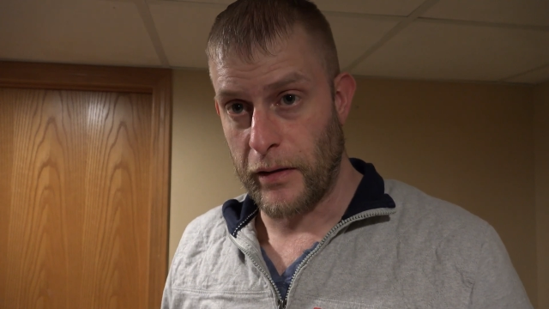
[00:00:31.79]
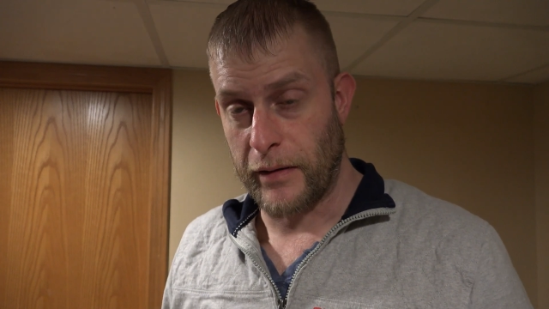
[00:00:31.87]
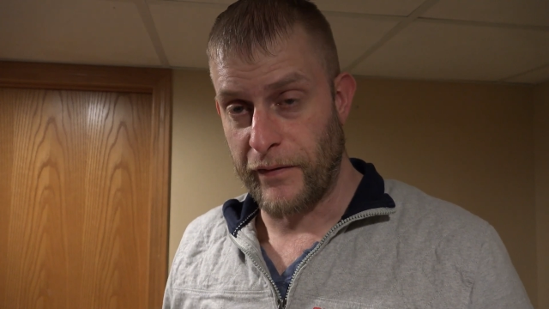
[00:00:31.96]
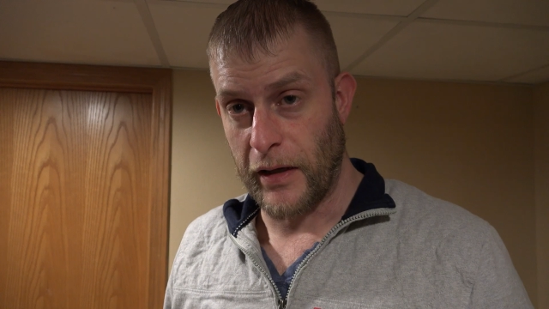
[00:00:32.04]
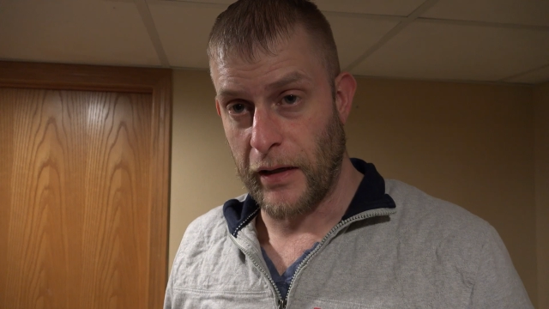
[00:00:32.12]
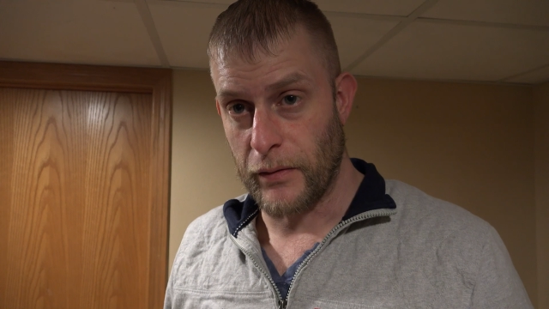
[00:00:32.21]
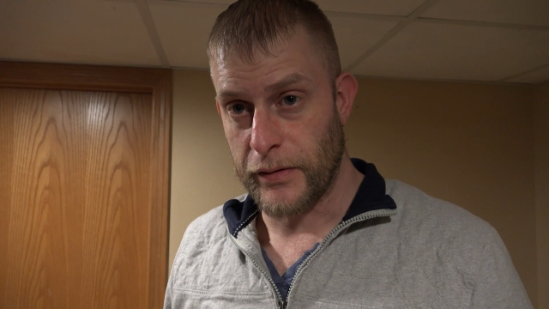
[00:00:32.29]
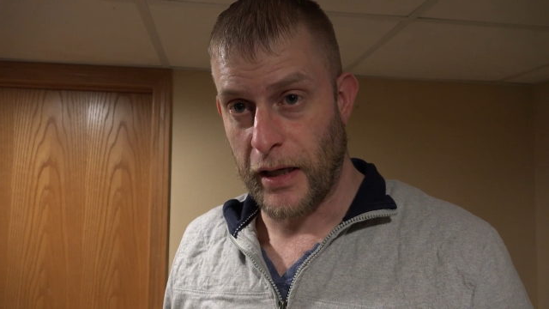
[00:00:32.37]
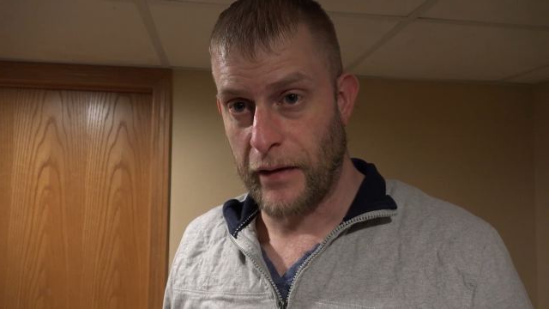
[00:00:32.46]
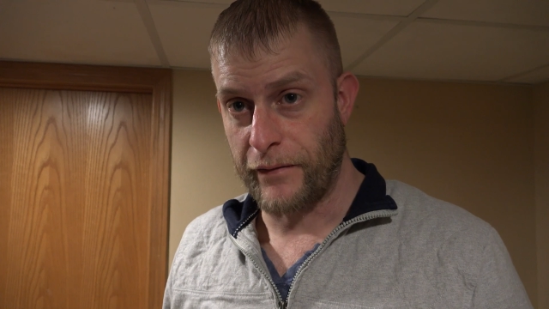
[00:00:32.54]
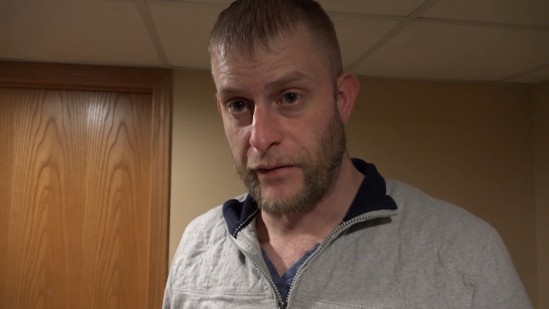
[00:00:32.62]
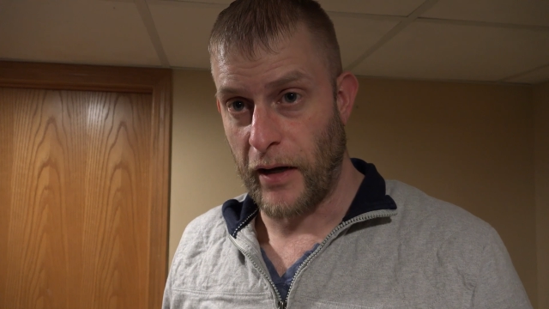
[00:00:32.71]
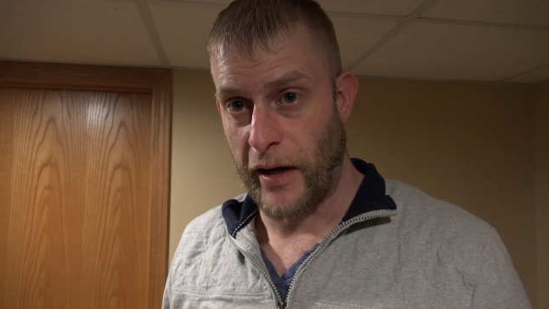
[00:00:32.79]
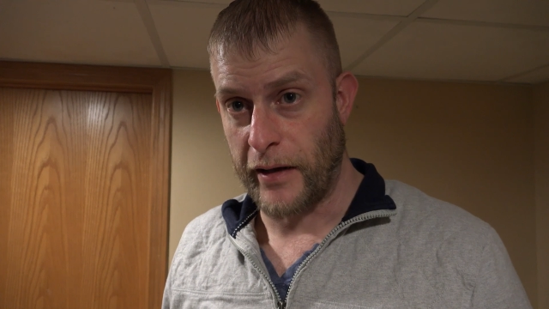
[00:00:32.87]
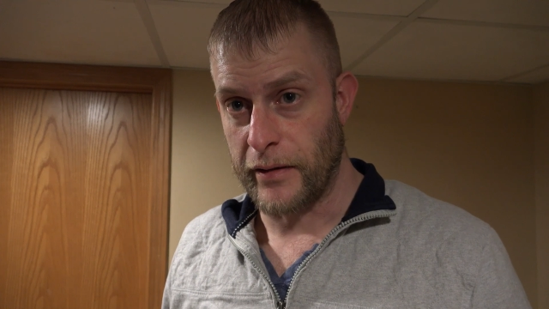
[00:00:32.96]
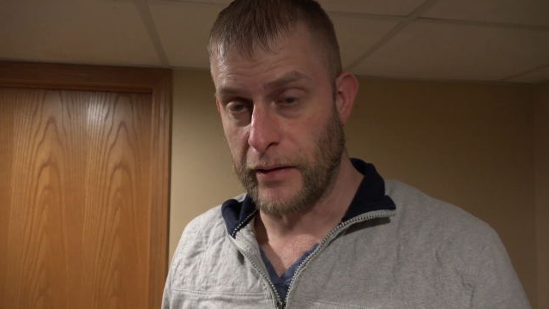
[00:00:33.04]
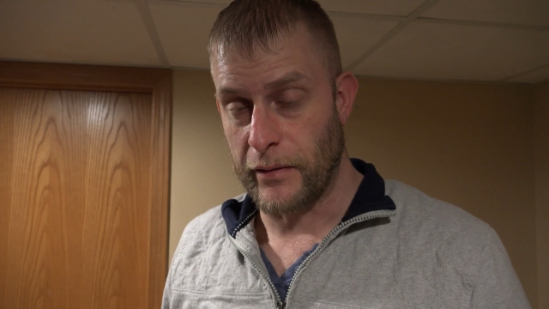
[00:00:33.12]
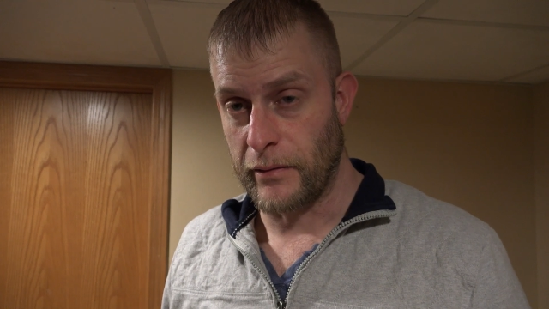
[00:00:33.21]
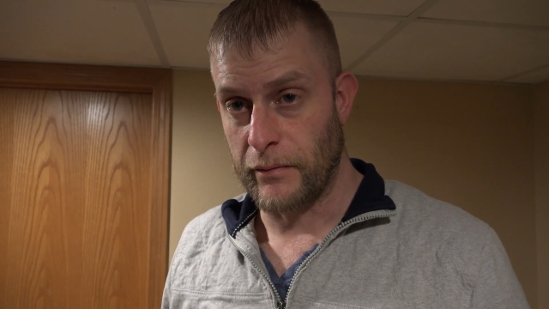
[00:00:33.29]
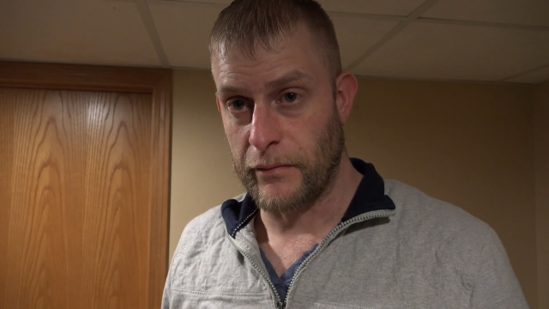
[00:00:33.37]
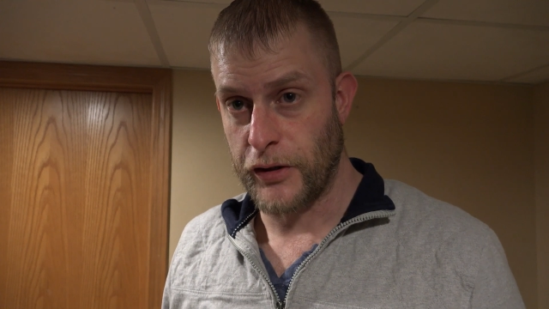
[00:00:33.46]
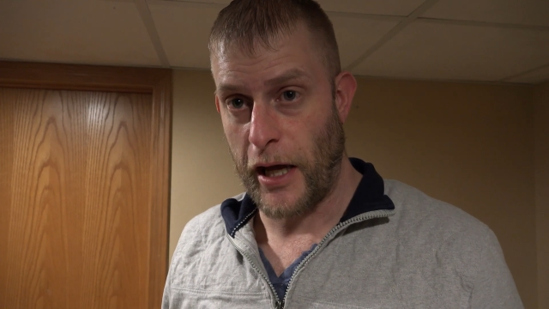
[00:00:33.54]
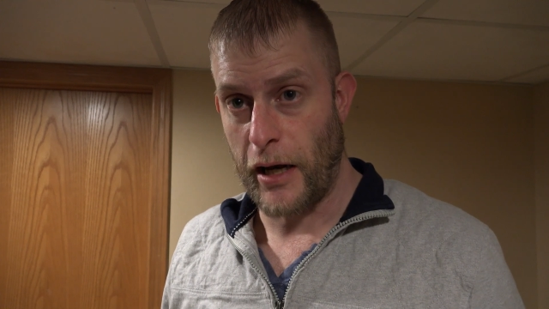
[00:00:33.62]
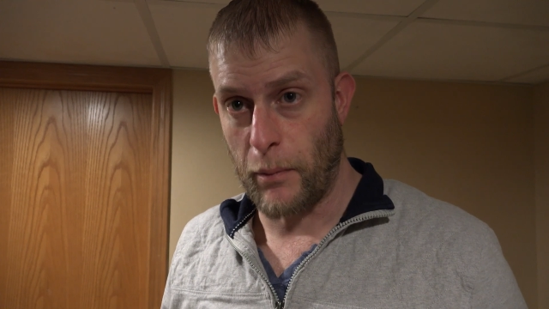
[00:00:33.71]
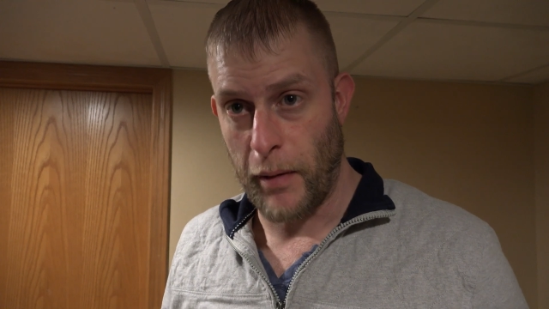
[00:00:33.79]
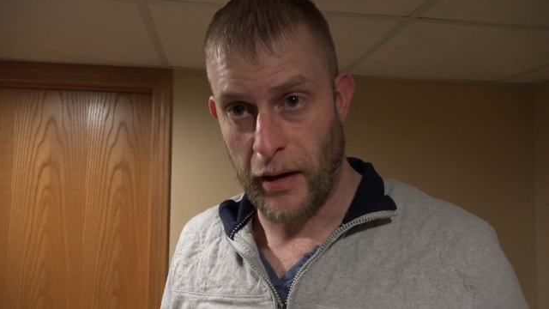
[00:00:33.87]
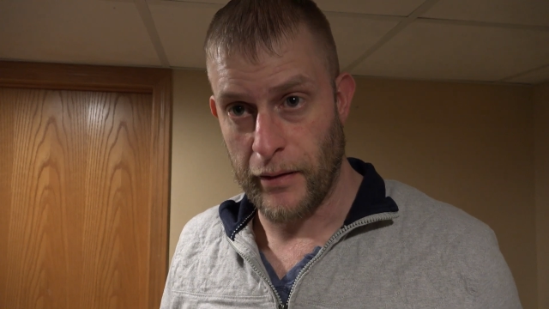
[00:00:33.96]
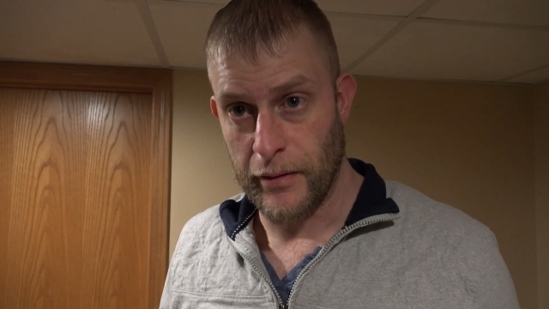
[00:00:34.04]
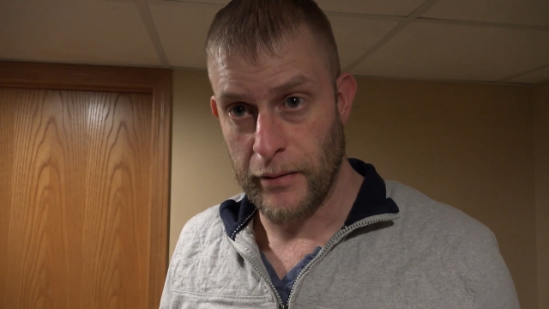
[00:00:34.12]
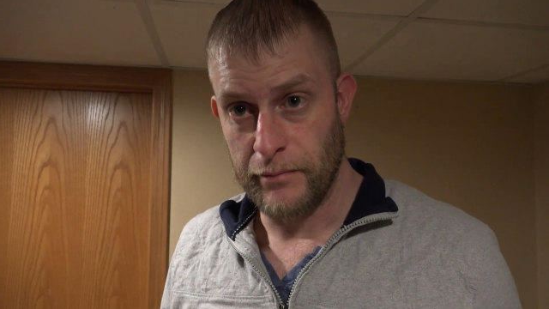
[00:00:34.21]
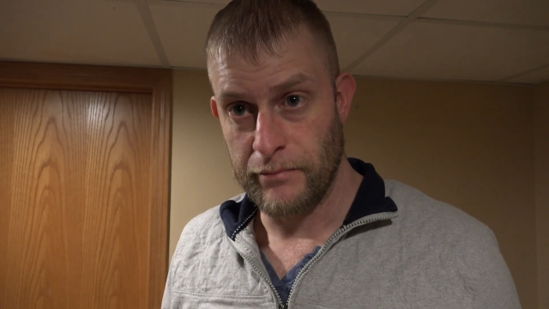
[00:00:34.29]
your videos getting flagged and shadow banned.